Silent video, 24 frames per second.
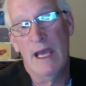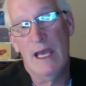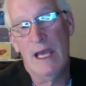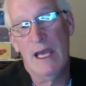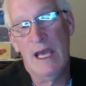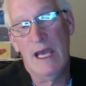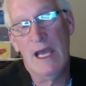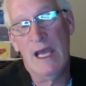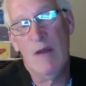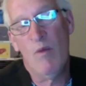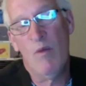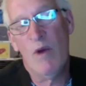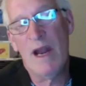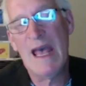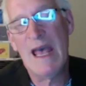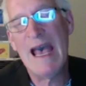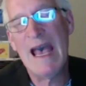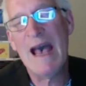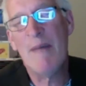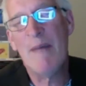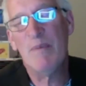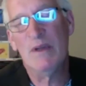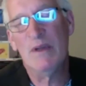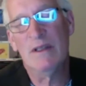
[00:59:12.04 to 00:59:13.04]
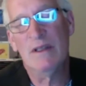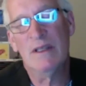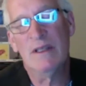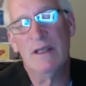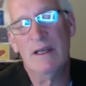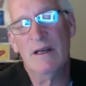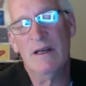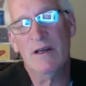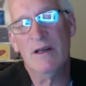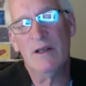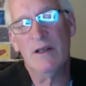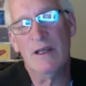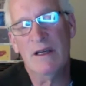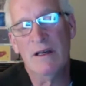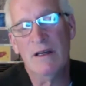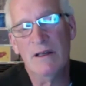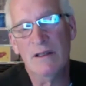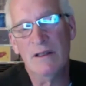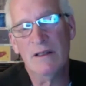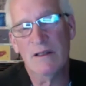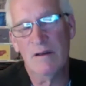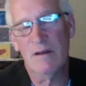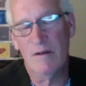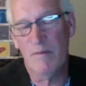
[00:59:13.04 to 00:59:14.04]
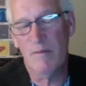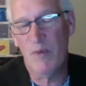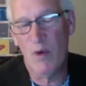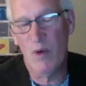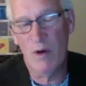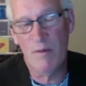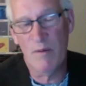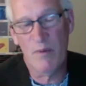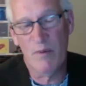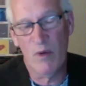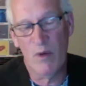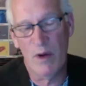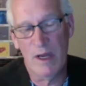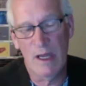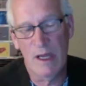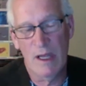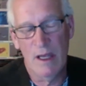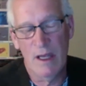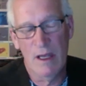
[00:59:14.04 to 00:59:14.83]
and what happens, and here's the important point: